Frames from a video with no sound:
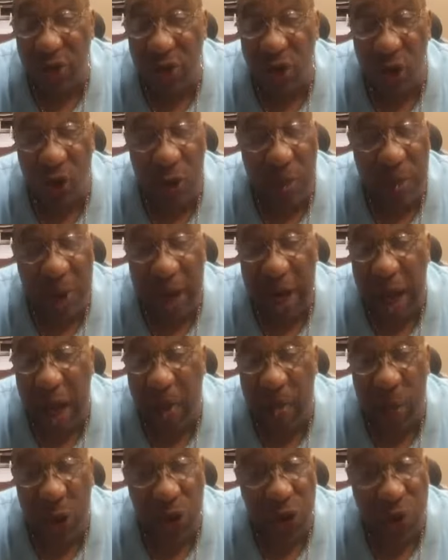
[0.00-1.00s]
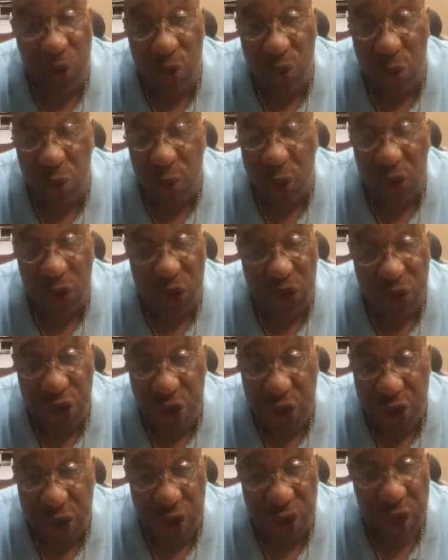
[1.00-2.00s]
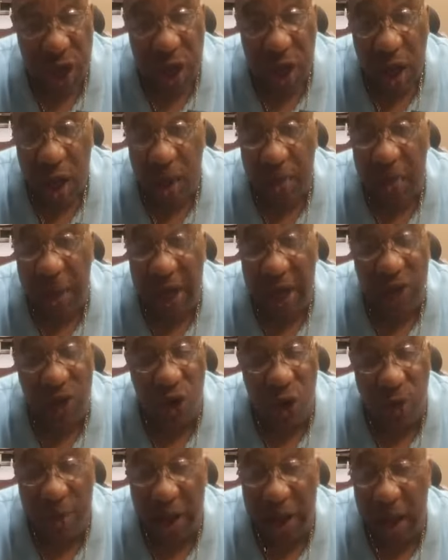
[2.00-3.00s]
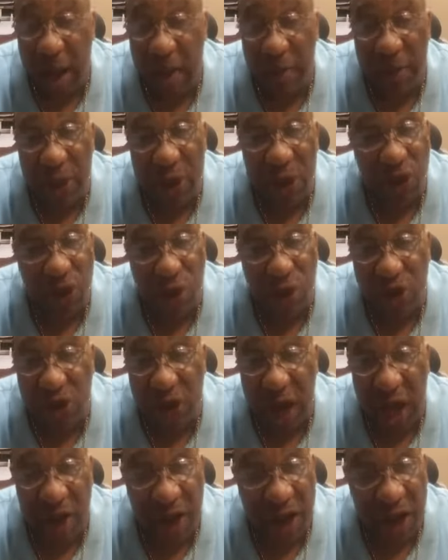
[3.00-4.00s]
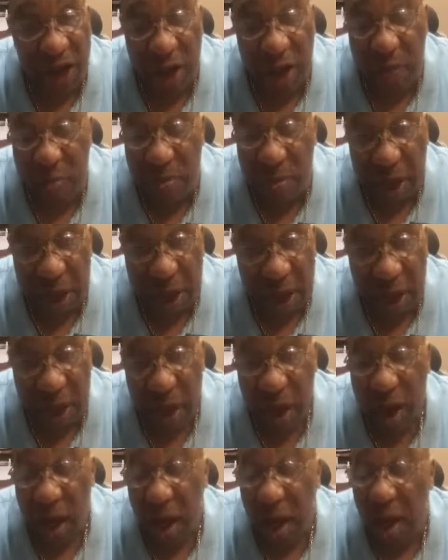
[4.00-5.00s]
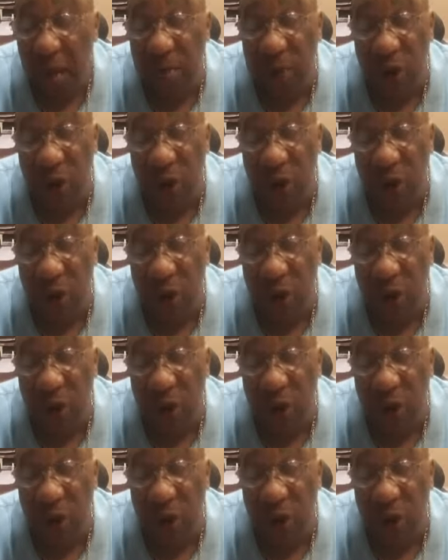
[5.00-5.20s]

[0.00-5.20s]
talking about how much you go to church. I'm not talking about how much you shout amen. I'm